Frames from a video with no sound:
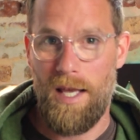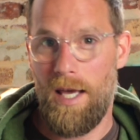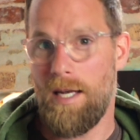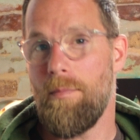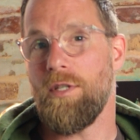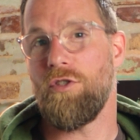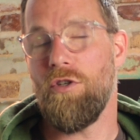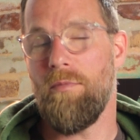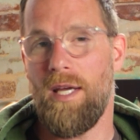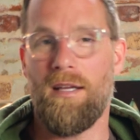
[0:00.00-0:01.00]
And I'm
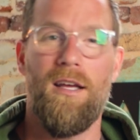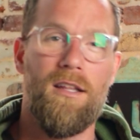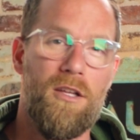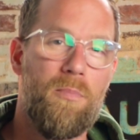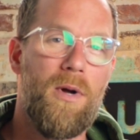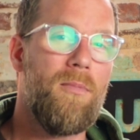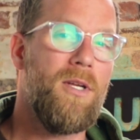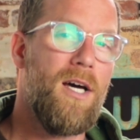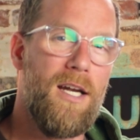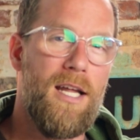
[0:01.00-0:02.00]
assuming that you're probably
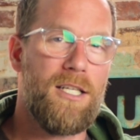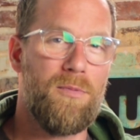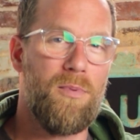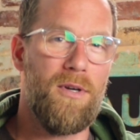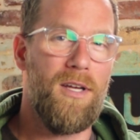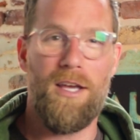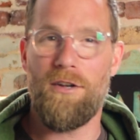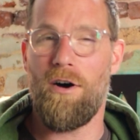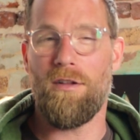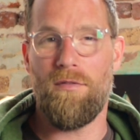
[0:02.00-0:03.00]
not an expert in
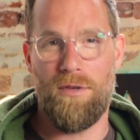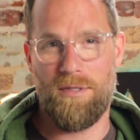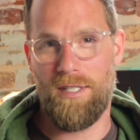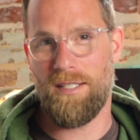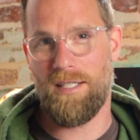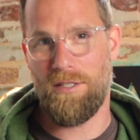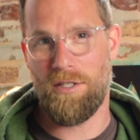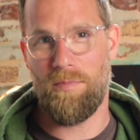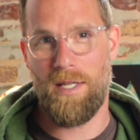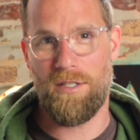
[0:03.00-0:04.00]
all of those things I
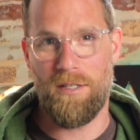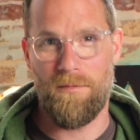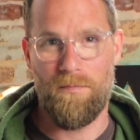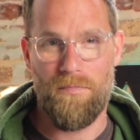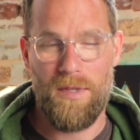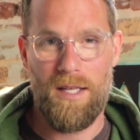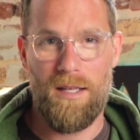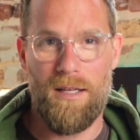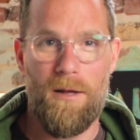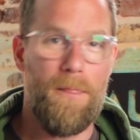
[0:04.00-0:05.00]
just mentioned.
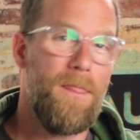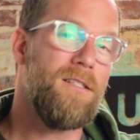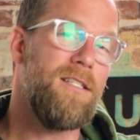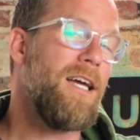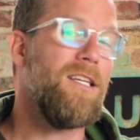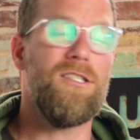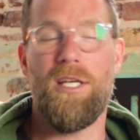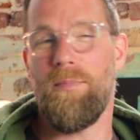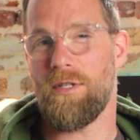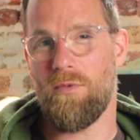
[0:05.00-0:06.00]
The second
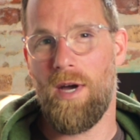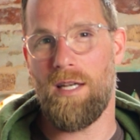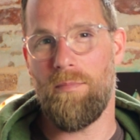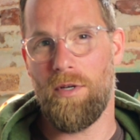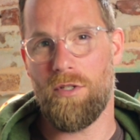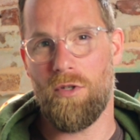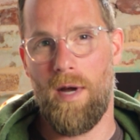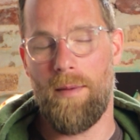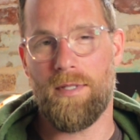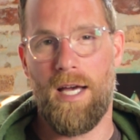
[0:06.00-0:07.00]
cheapest way to build your
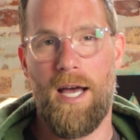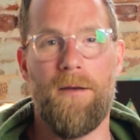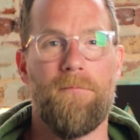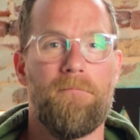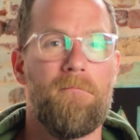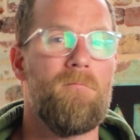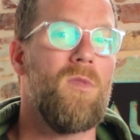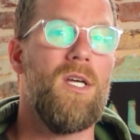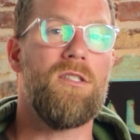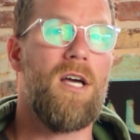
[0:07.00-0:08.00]
website
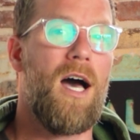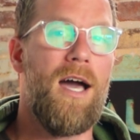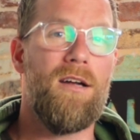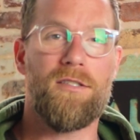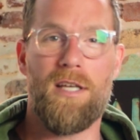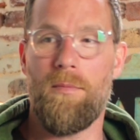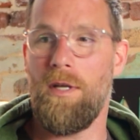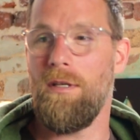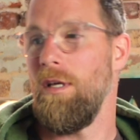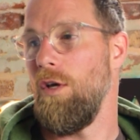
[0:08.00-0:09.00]
is to hire
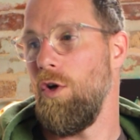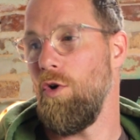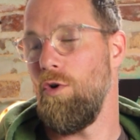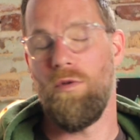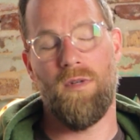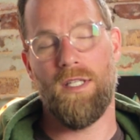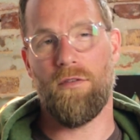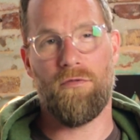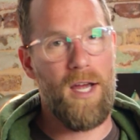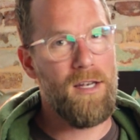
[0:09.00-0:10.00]
someone who is a
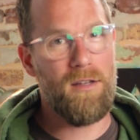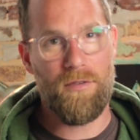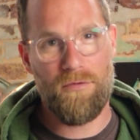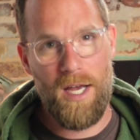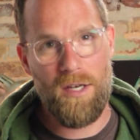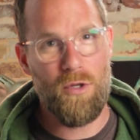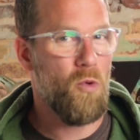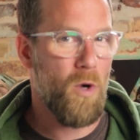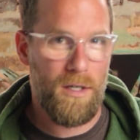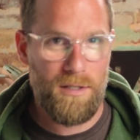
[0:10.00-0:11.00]
friend of a friend who
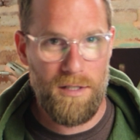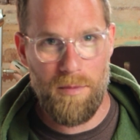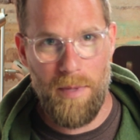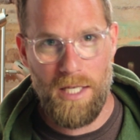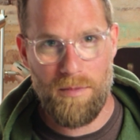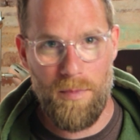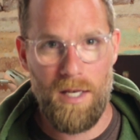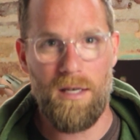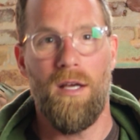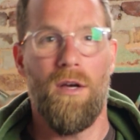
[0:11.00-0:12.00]
works in their
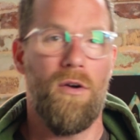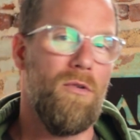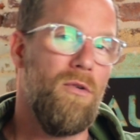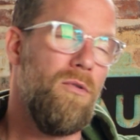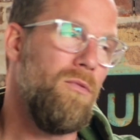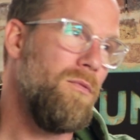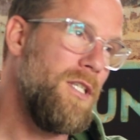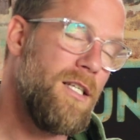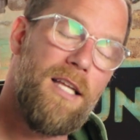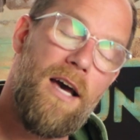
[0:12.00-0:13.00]
basement, who
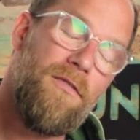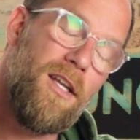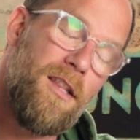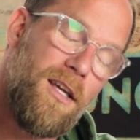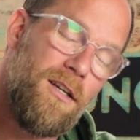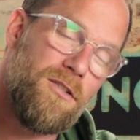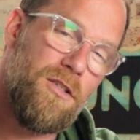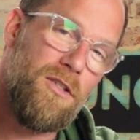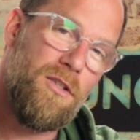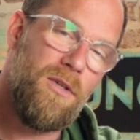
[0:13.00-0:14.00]
doesn't have anything else to
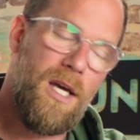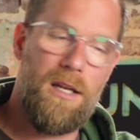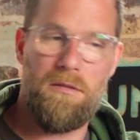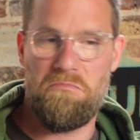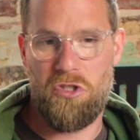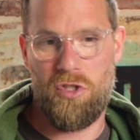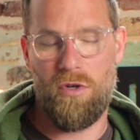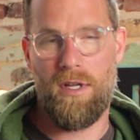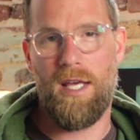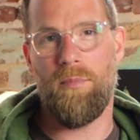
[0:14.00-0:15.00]
do, and
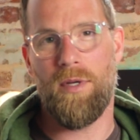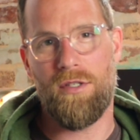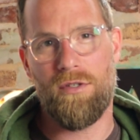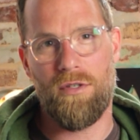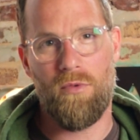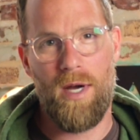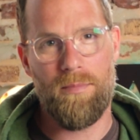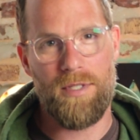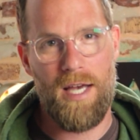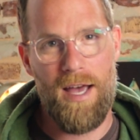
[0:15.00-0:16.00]
sure, they'll build you a
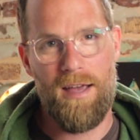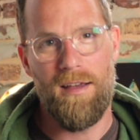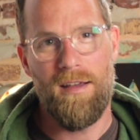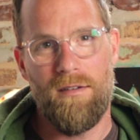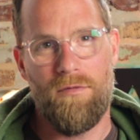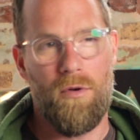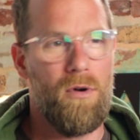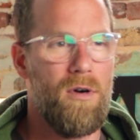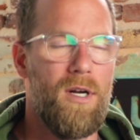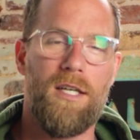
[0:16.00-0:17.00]
website
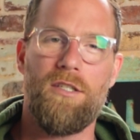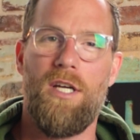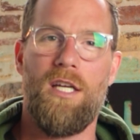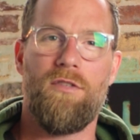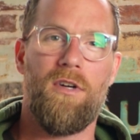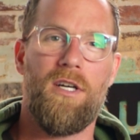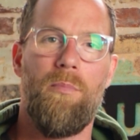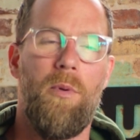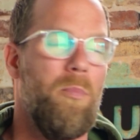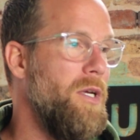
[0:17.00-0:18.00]
for exchange for a
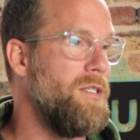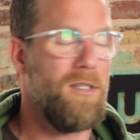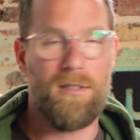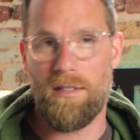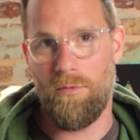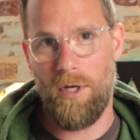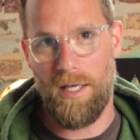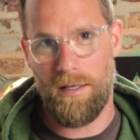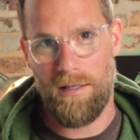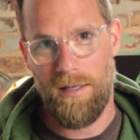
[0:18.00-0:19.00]
couple pizzas a
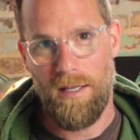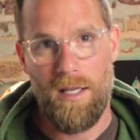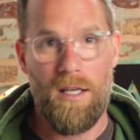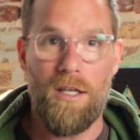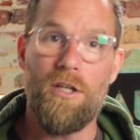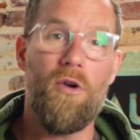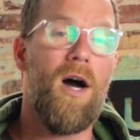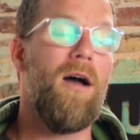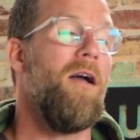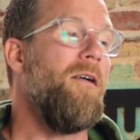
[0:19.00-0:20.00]
week. You know
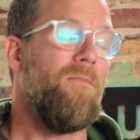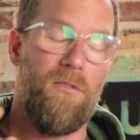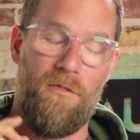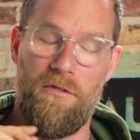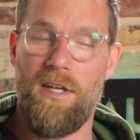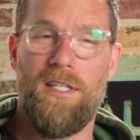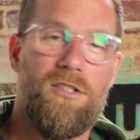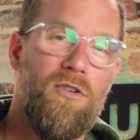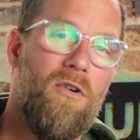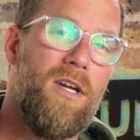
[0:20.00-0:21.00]
what? Funny
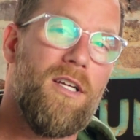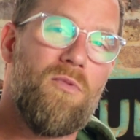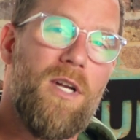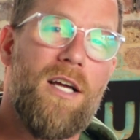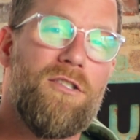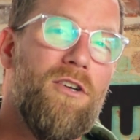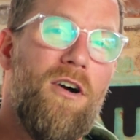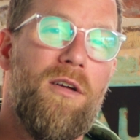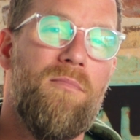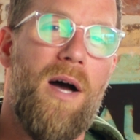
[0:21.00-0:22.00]
story is when I
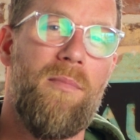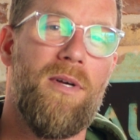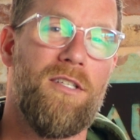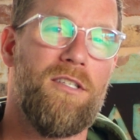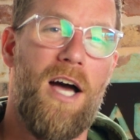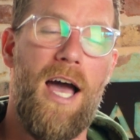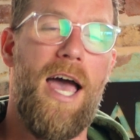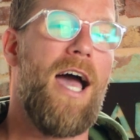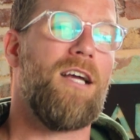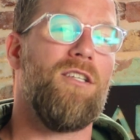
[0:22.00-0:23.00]
started my business, I
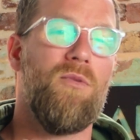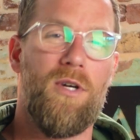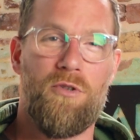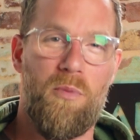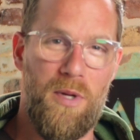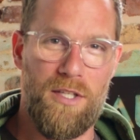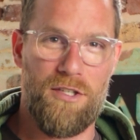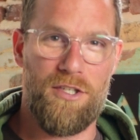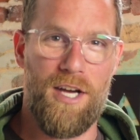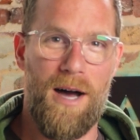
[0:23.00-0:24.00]
actually went to a pizza
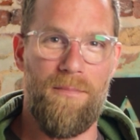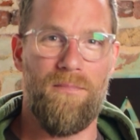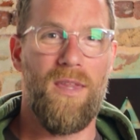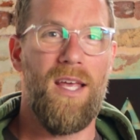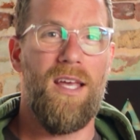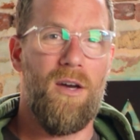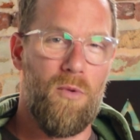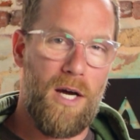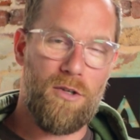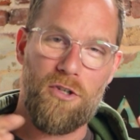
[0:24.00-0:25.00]
shop
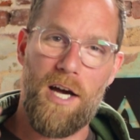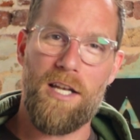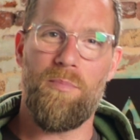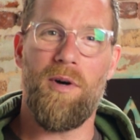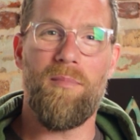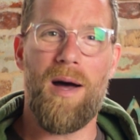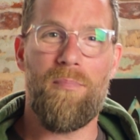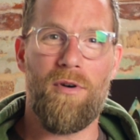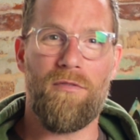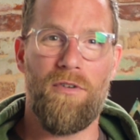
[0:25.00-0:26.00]
when I was trying to build my
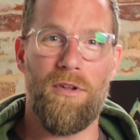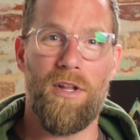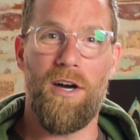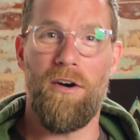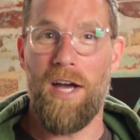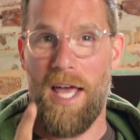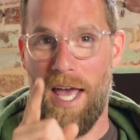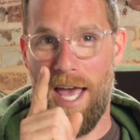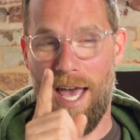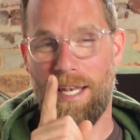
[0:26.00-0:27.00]
portfolio,
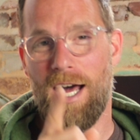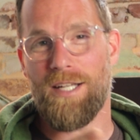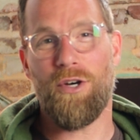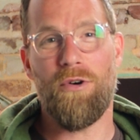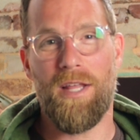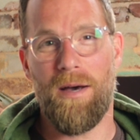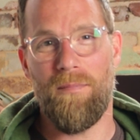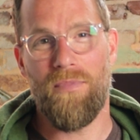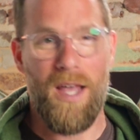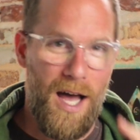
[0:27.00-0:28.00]
and I told
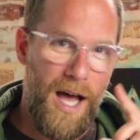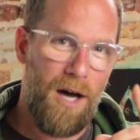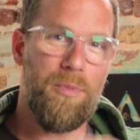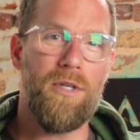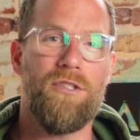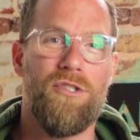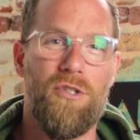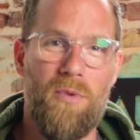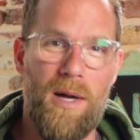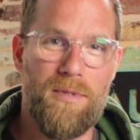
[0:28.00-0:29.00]
them, I'll build
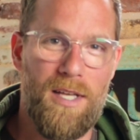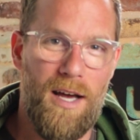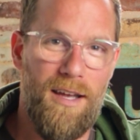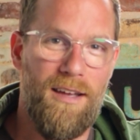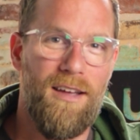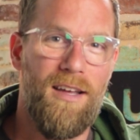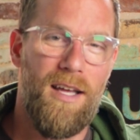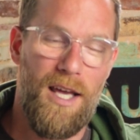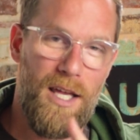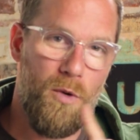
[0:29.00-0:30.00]
you a website
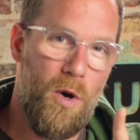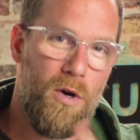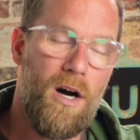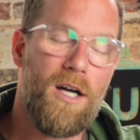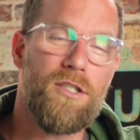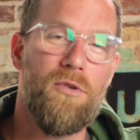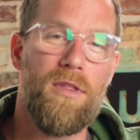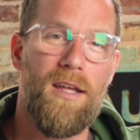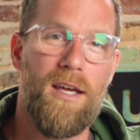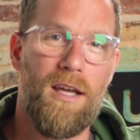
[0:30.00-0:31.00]
and it won't cost you a
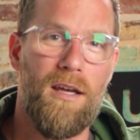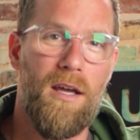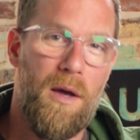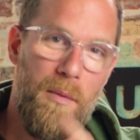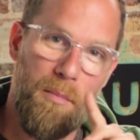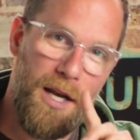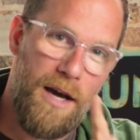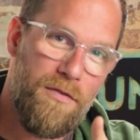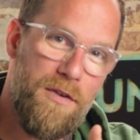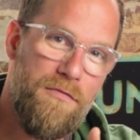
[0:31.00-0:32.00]
thing. But
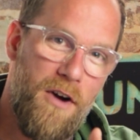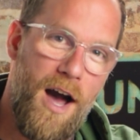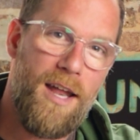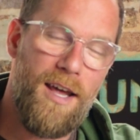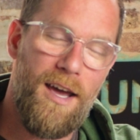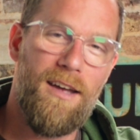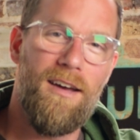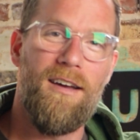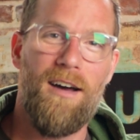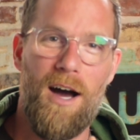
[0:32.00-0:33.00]
every Friday,
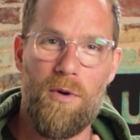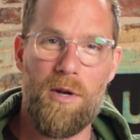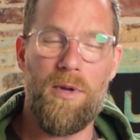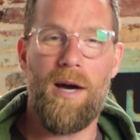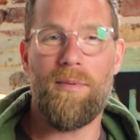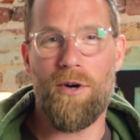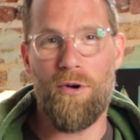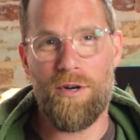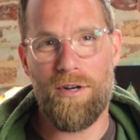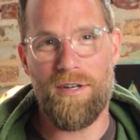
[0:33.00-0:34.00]
I want to be able to
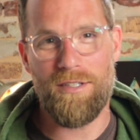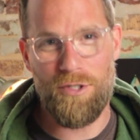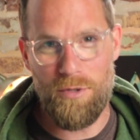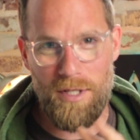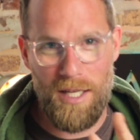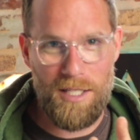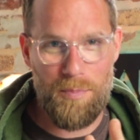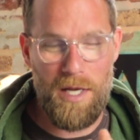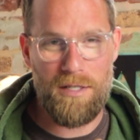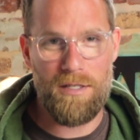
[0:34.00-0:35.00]
order 2 deluxe
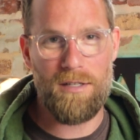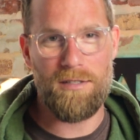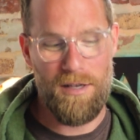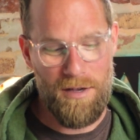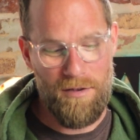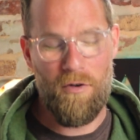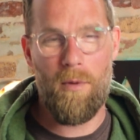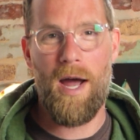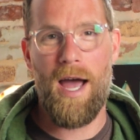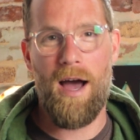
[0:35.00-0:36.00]
pizzas for
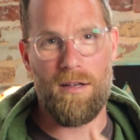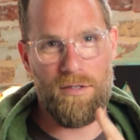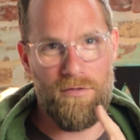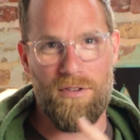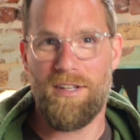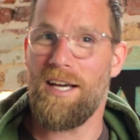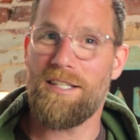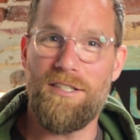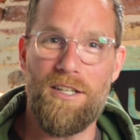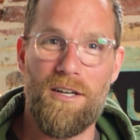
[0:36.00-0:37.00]
my house for the
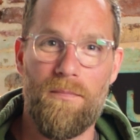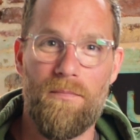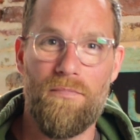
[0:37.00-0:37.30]
next year.